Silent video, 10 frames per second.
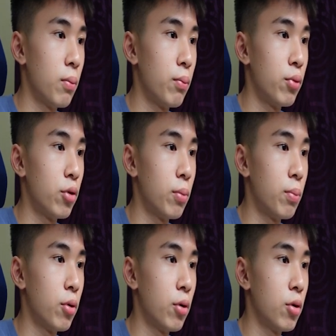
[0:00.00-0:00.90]

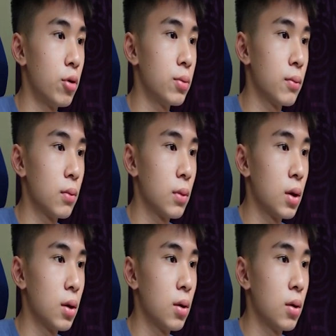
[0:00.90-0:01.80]

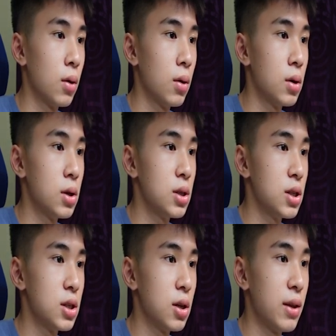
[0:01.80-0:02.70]

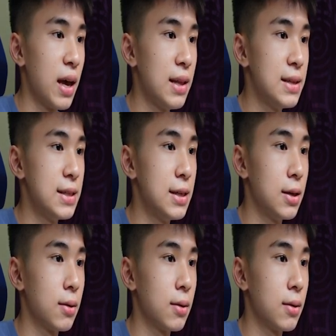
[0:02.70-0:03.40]
proportionality,